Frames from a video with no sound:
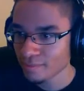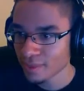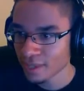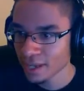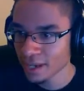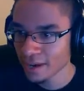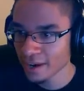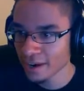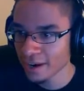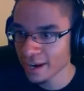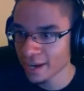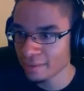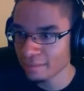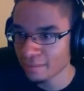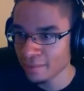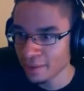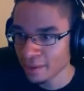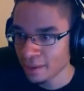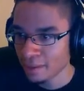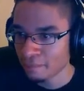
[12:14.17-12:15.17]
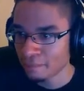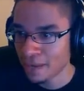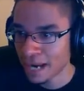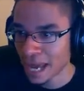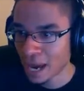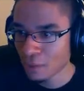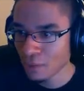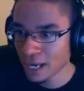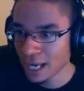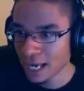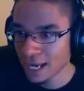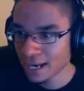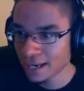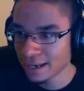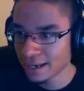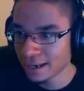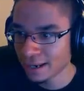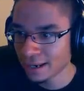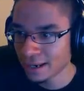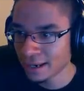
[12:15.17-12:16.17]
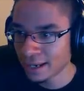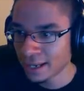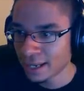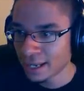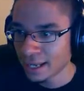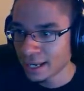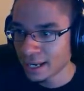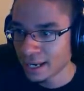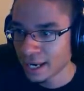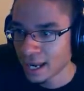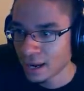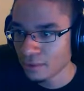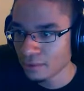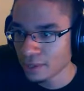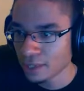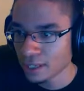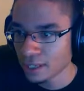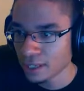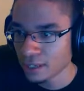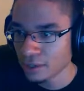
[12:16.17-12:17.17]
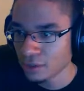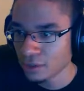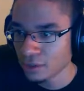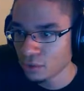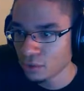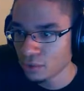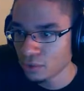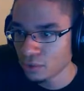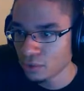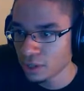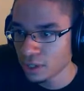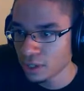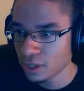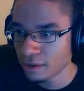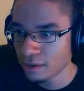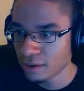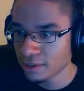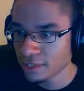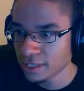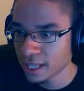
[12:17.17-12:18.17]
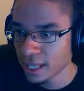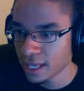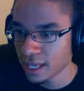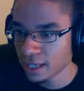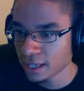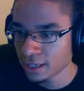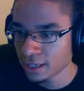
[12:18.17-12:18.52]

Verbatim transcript: Alright. Now we got a gun. Now we can do everything.